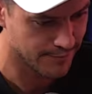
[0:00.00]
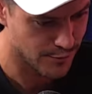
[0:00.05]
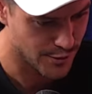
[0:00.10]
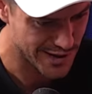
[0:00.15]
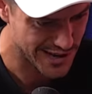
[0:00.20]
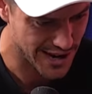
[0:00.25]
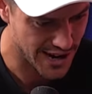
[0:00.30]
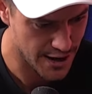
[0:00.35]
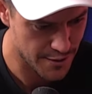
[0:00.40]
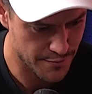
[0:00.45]

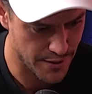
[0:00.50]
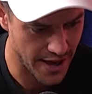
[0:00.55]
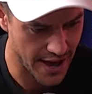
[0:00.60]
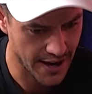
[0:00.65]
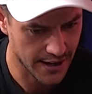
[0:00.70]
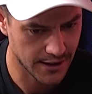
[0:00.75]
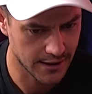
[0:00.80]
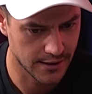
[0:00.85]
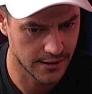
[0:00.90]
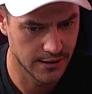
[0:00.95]
We are
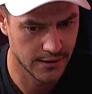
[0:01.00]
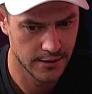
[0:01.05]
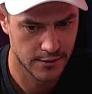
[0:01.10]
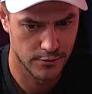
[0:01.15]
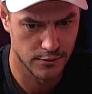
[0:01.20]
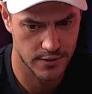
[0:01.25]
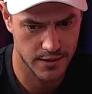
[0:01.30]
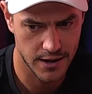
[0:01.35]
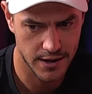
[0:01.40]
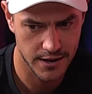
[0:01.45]
back.
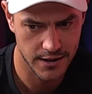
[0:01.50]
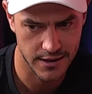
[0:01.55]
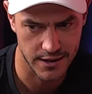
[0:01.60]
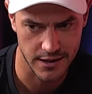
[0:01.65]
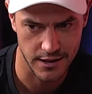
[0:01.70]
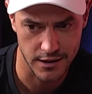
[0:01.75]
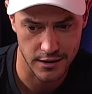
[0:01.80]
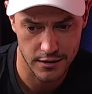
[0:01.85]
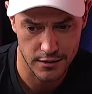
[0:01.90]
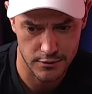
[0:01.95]
We are
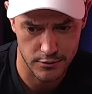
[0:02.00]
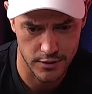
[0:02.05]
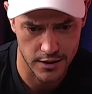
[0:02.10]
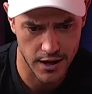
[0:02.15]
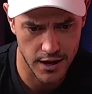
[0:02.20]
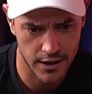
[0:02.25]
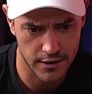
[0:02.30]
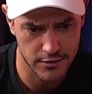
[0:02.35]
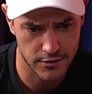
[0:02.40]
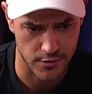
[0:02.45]
here. We
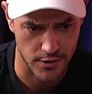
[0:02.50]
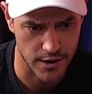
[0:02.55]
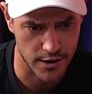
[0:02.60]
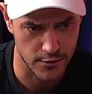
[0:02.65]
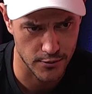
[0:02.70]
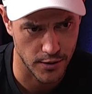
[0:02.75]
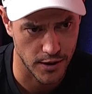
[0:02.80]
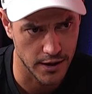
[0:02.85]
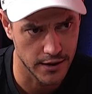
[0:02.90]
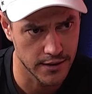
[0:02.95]
are three
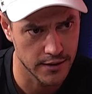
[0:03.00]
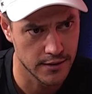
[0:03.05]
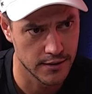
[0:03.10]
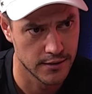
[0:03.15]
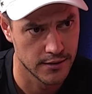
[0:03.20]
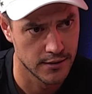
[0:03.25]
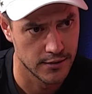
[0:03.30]
and one.